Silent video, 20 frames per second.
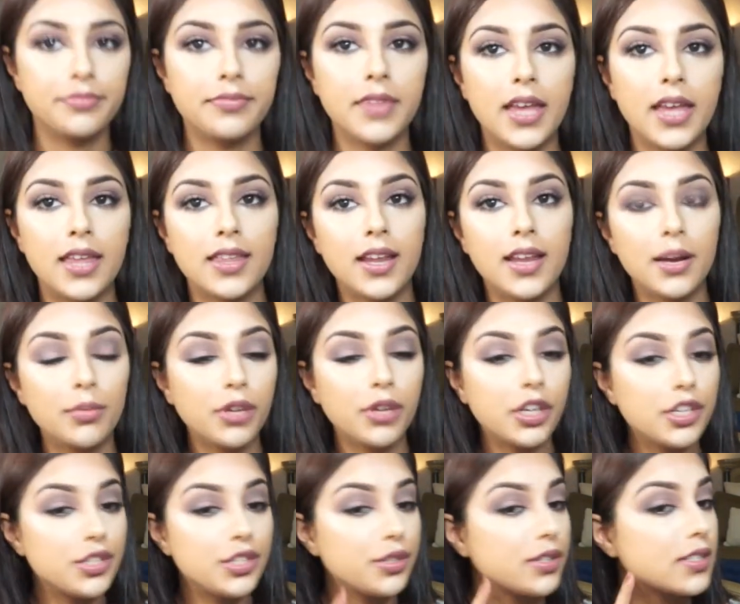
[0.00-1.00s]
And then I'm
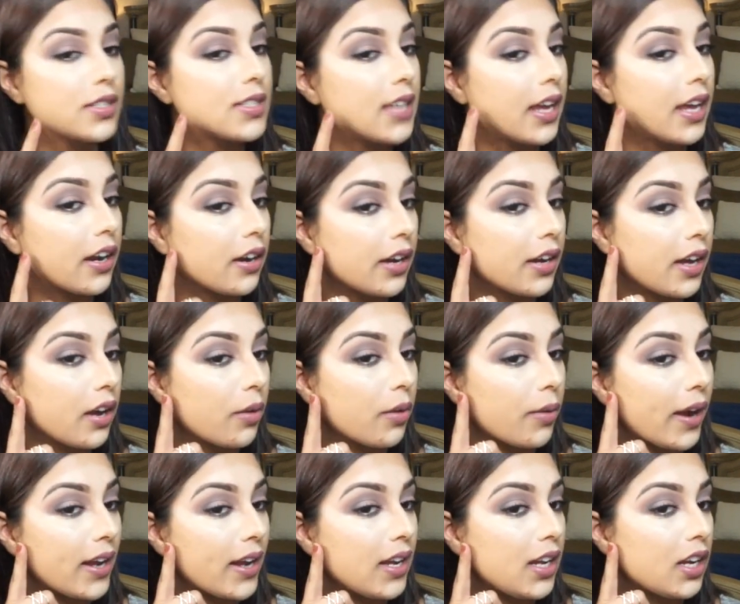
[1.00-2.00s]
going to do this area
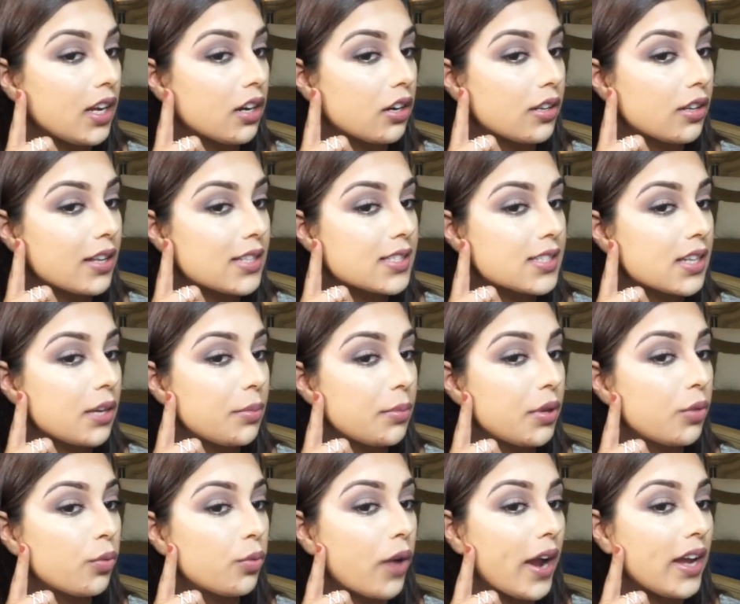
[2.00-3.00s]
right here that's going to
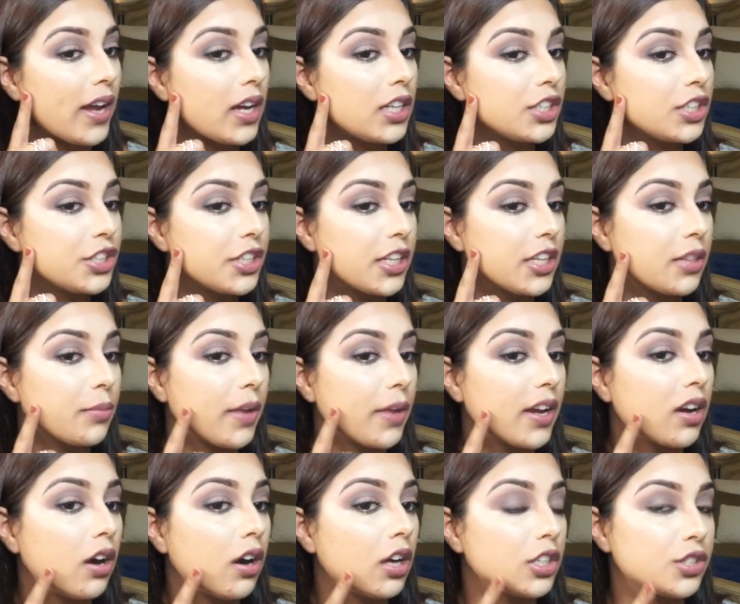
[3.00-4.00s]
be right underneath
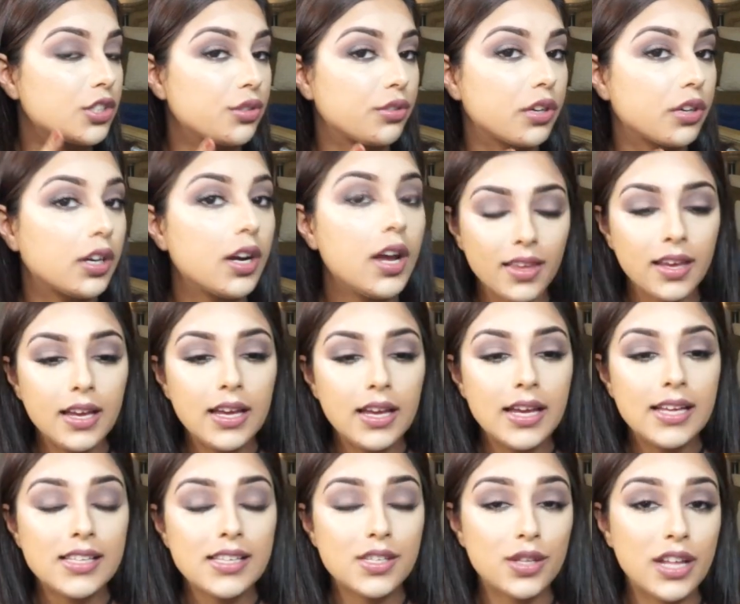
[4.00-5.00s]
my contour.
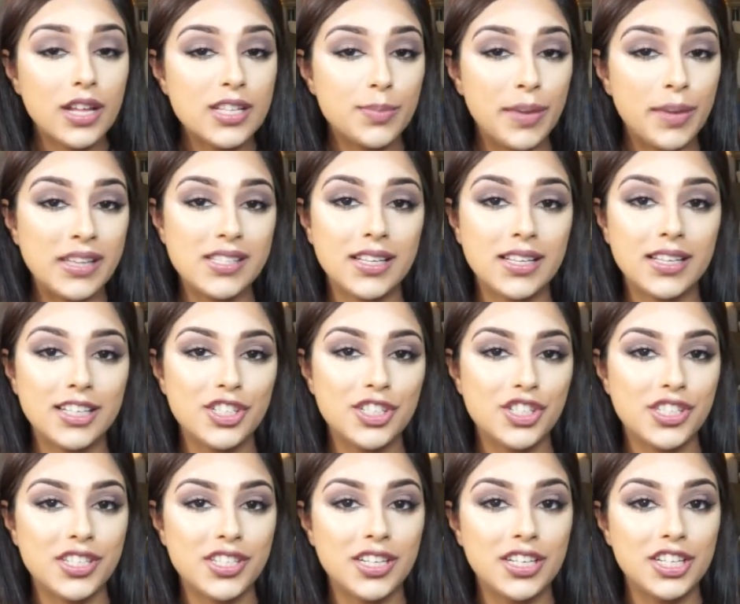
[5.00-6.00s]
So that's basically
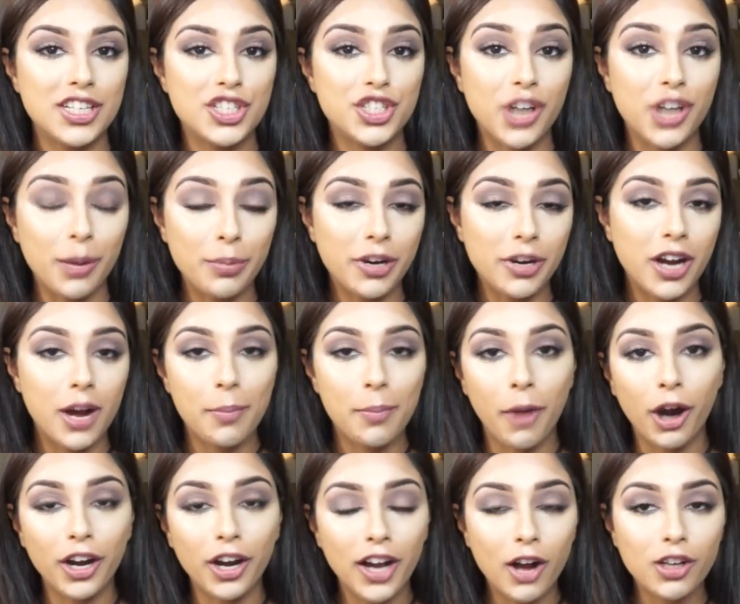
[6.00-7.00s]
just gonna sharpen up
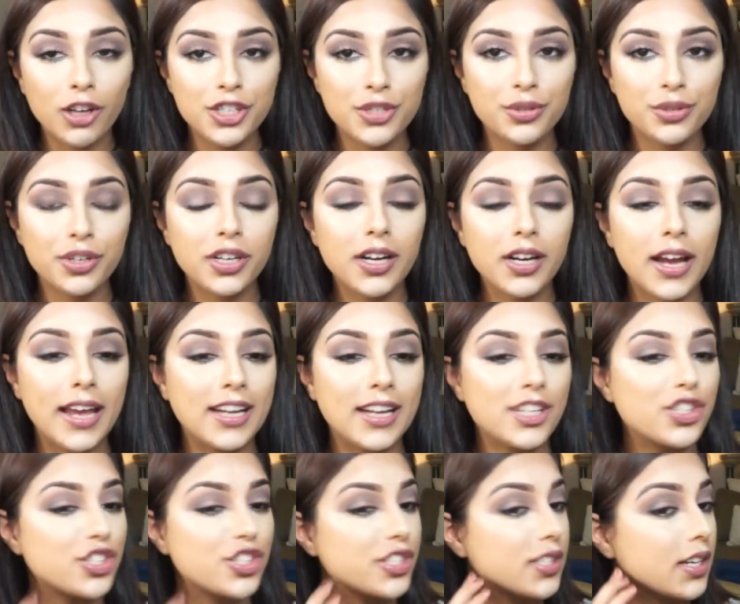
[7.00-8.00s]
our contour, and
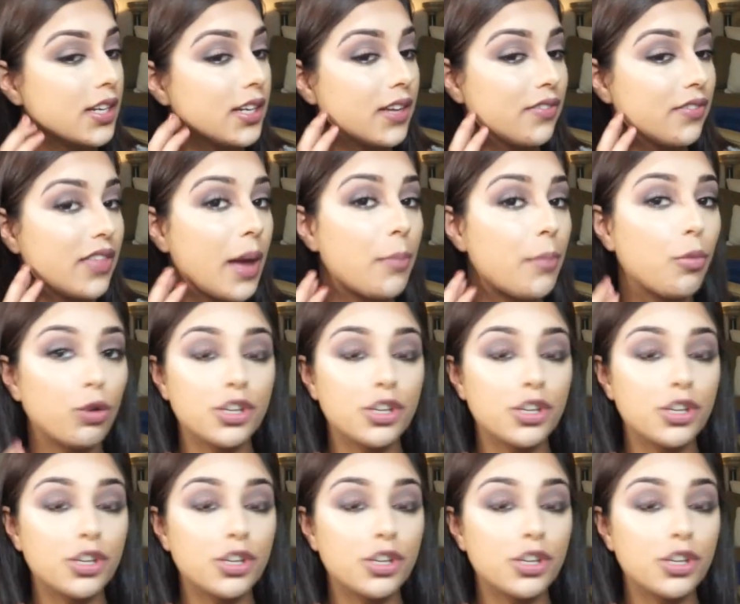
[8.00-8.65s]
it's just gonna give that more